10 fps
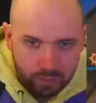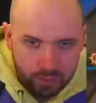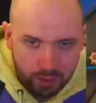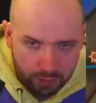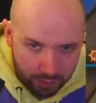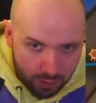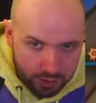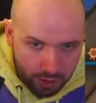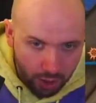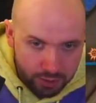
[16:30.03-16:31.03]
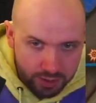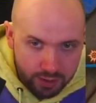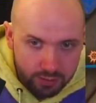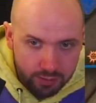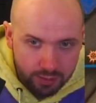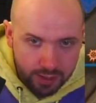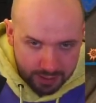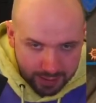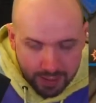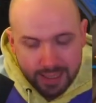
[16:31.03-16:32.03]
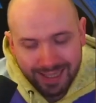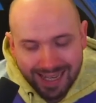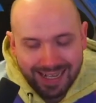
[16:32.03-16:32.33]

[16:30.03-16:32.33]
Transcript: Like, the guy's closer. He's